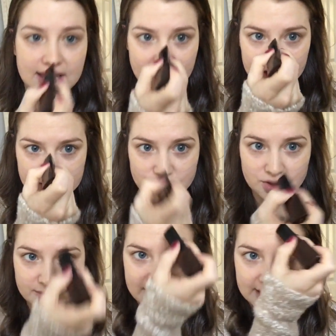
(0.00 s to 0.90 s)
and you
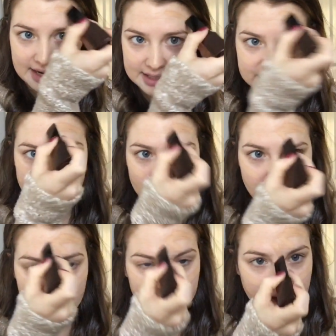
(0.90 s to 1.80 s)
can make it as full
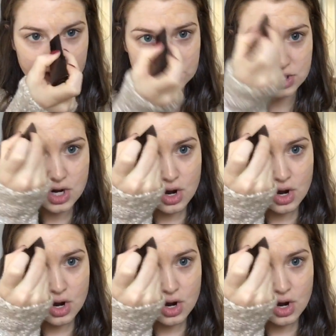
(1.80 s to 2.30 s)
coverage